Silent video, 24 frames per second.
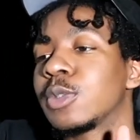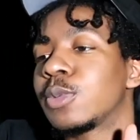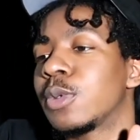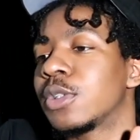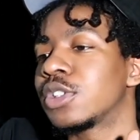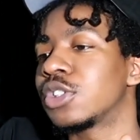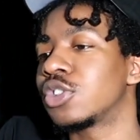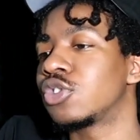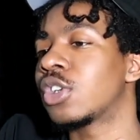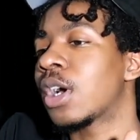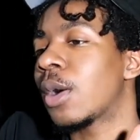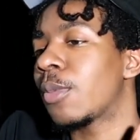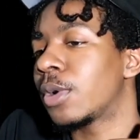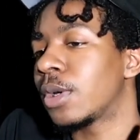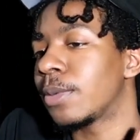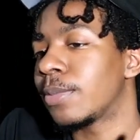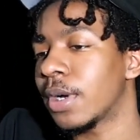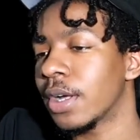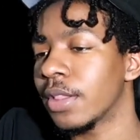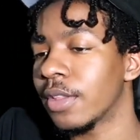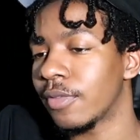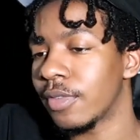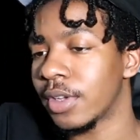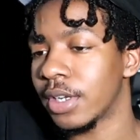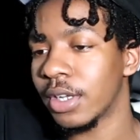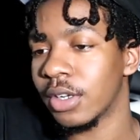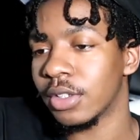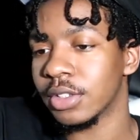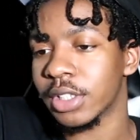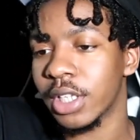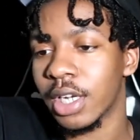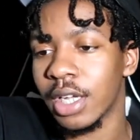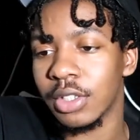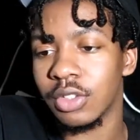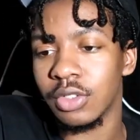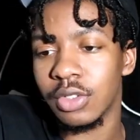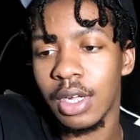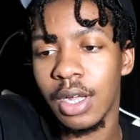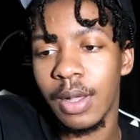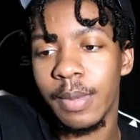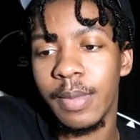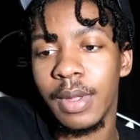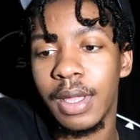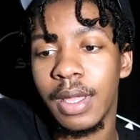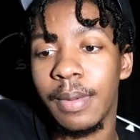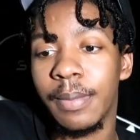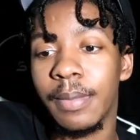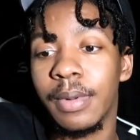supposed to drop with them other videos that I
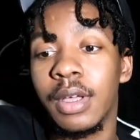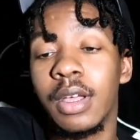dropped, man.